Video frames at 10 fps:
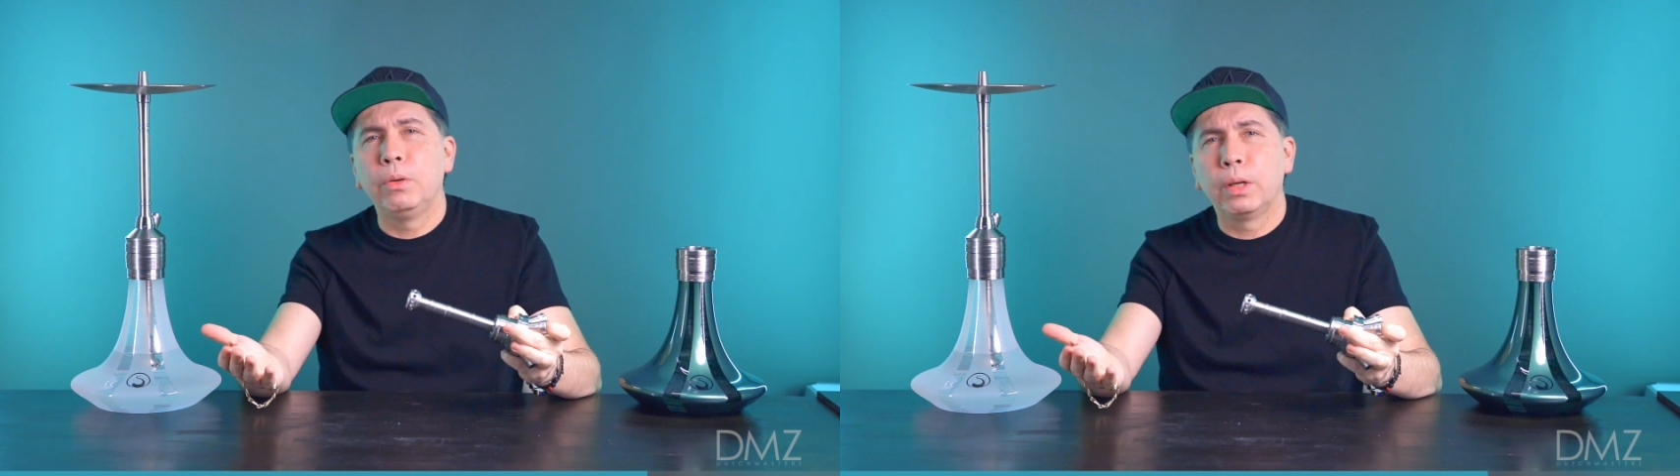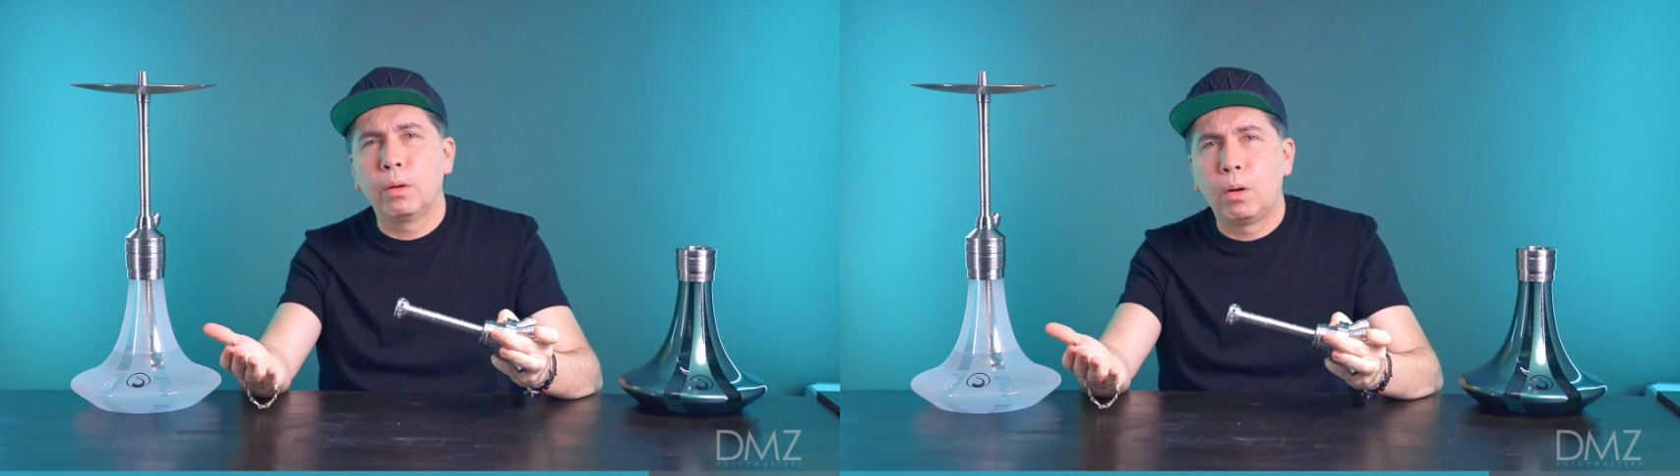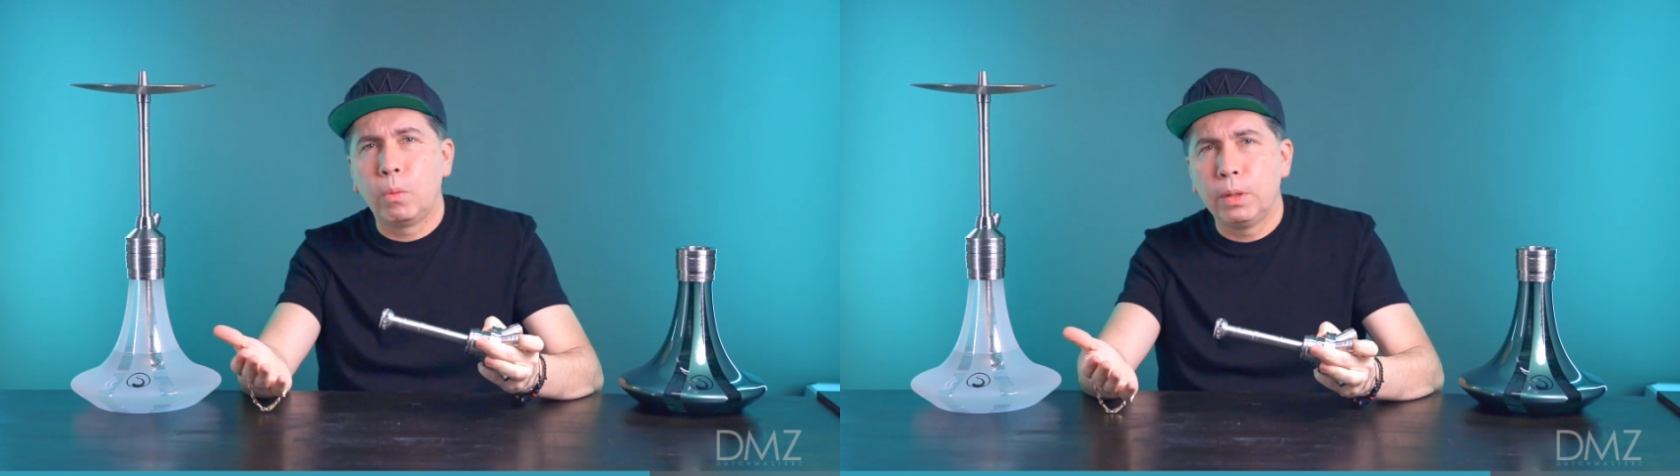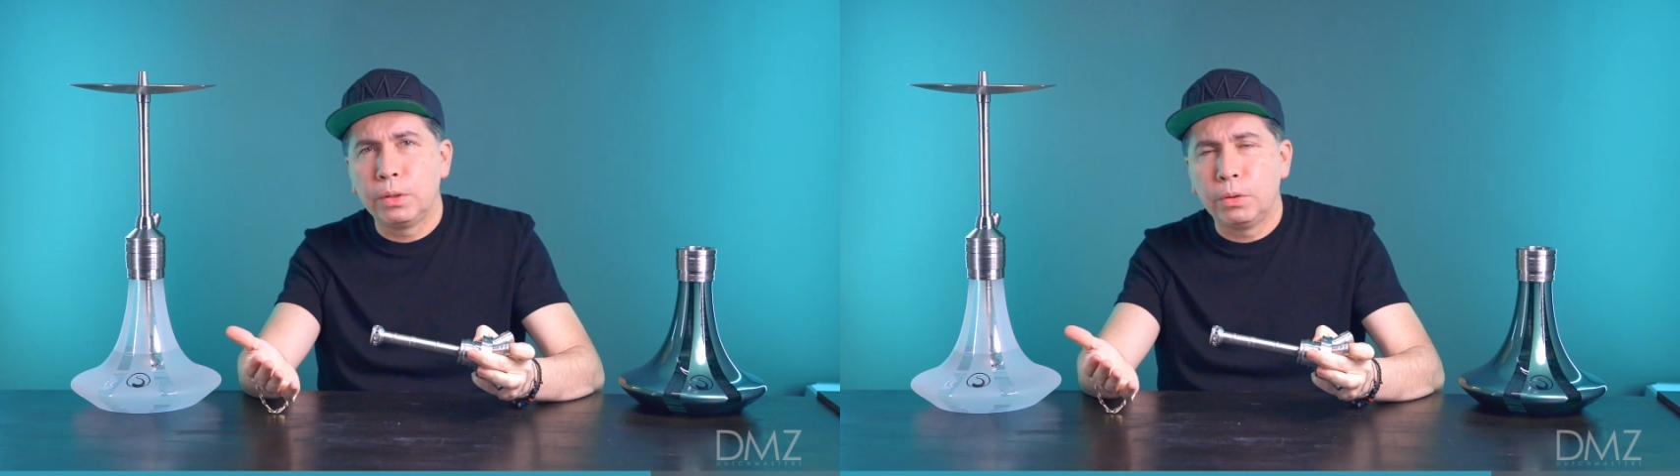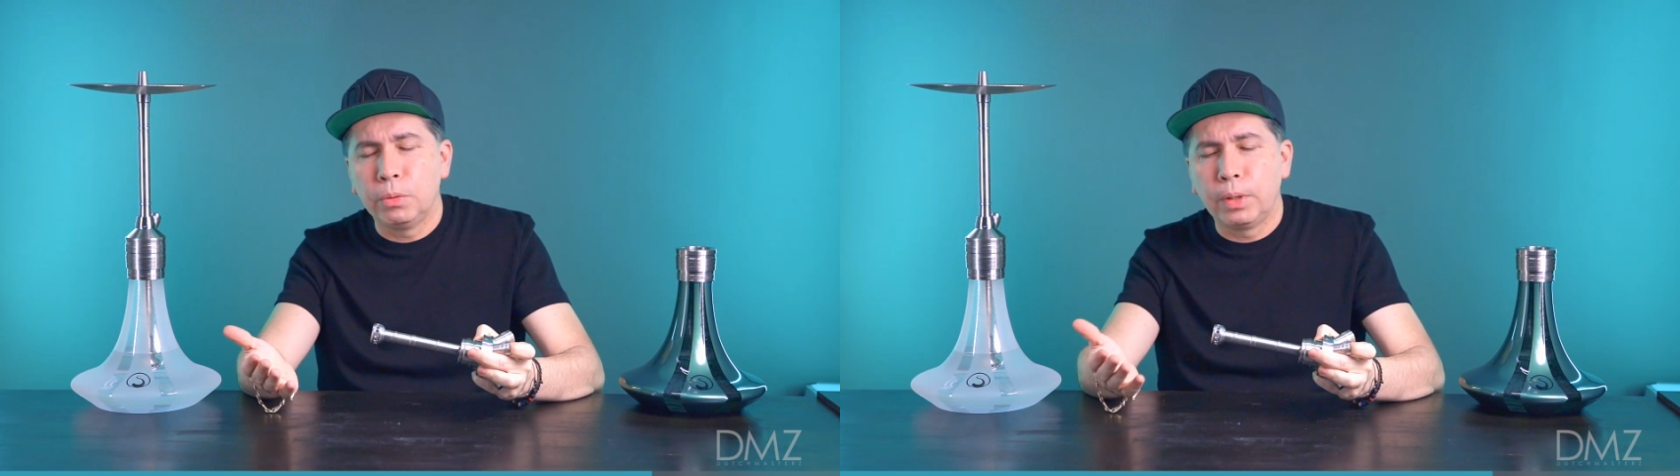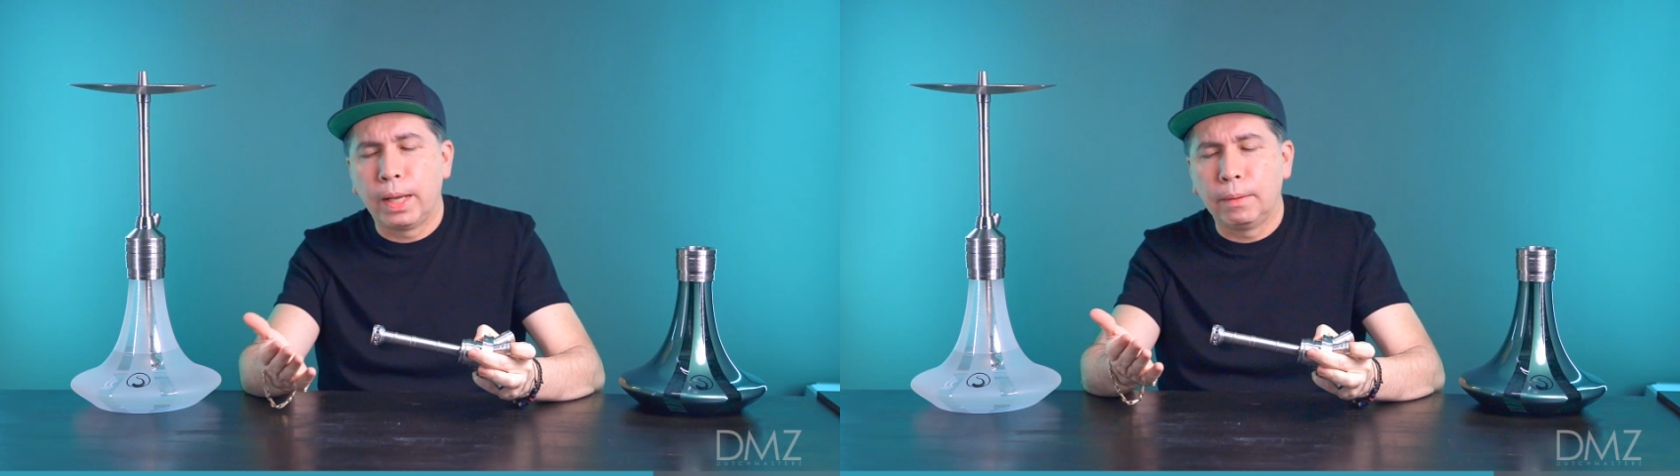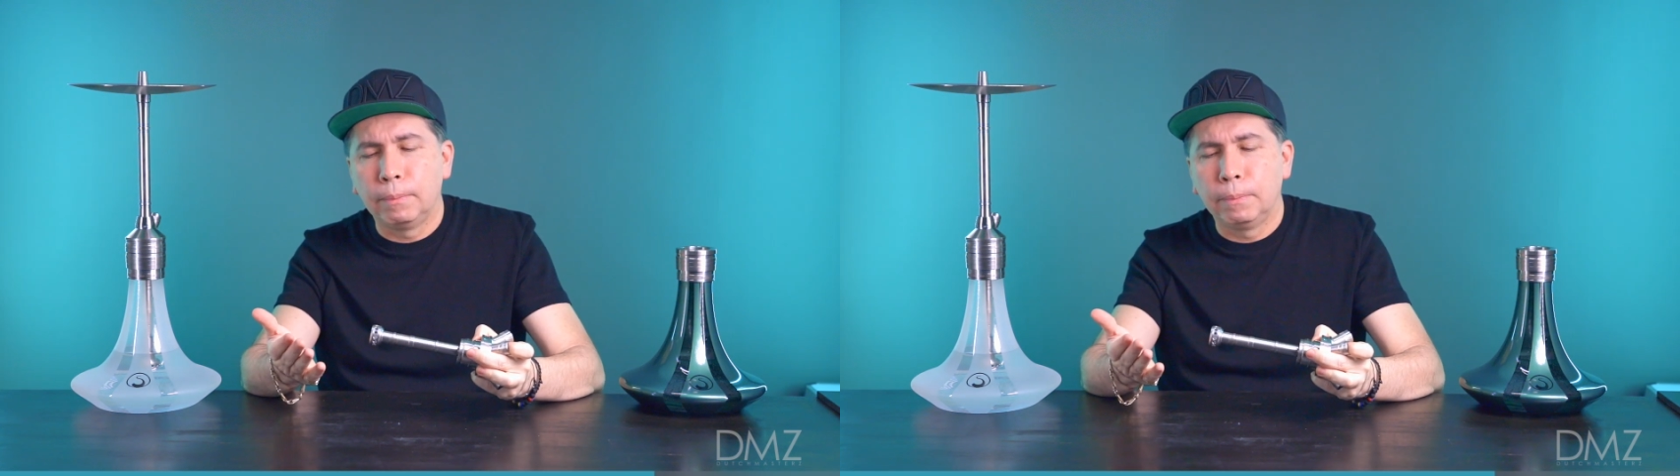you can always do that.